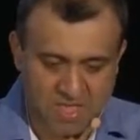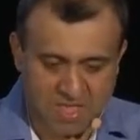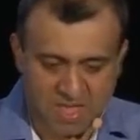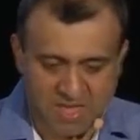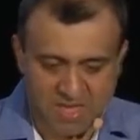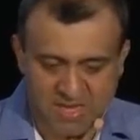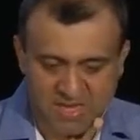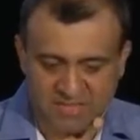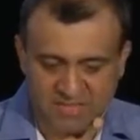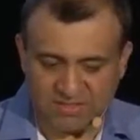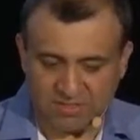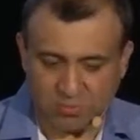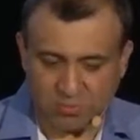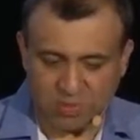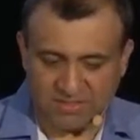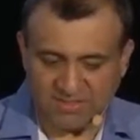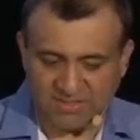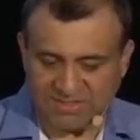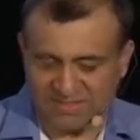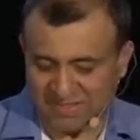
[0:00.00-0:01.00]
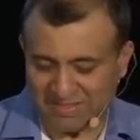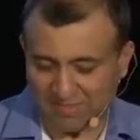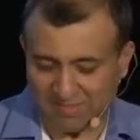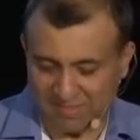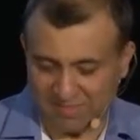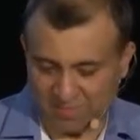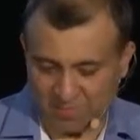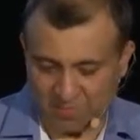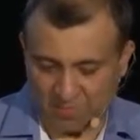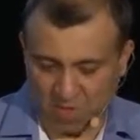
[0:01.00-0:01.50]
it's a one-step
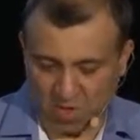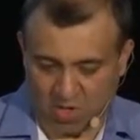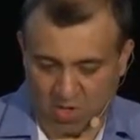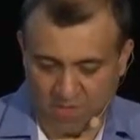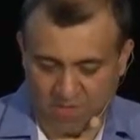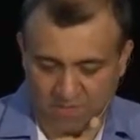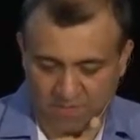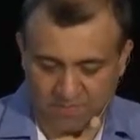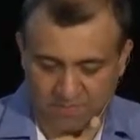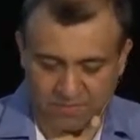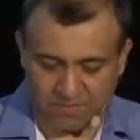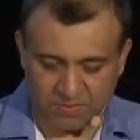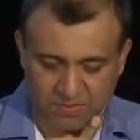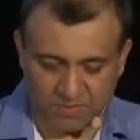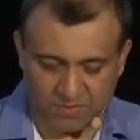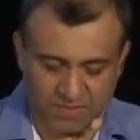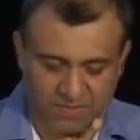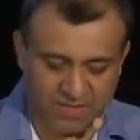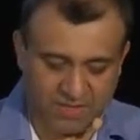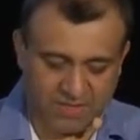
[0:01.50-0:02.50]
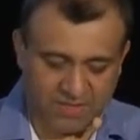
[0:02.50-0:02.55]
deploy, right?